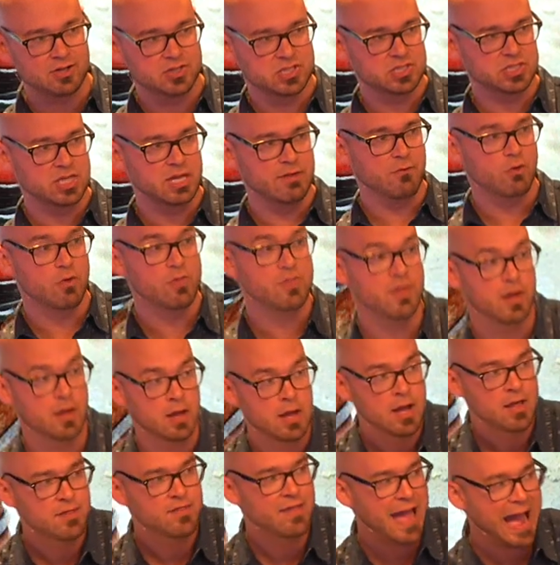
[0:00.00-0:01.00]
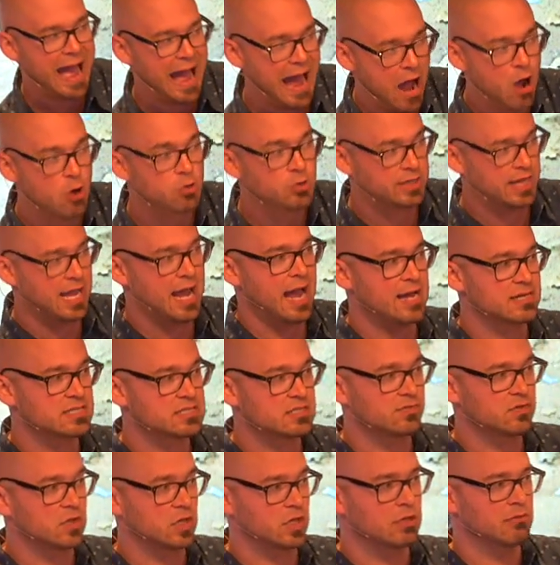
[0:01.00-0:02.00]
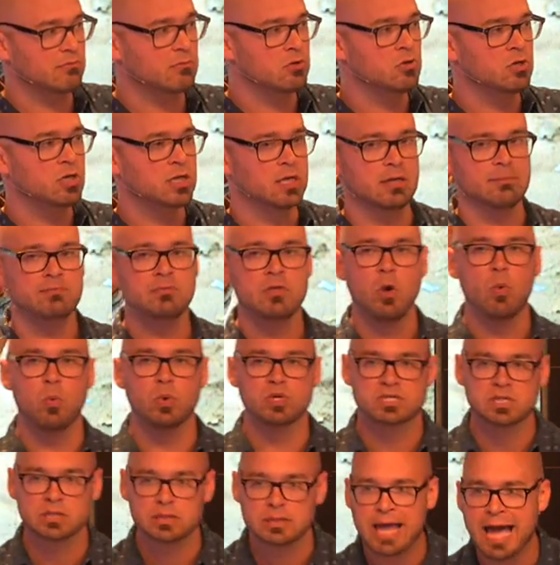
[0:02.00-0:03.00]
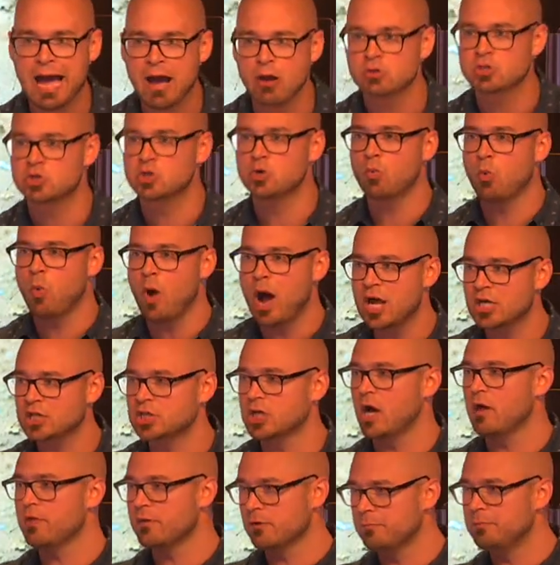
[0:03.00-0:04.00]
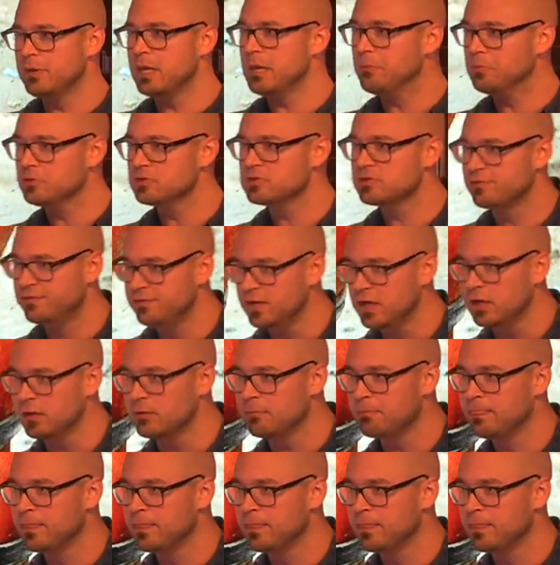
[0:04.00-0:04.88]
slave, or the outcast of the community, was allowed to wash other people's feet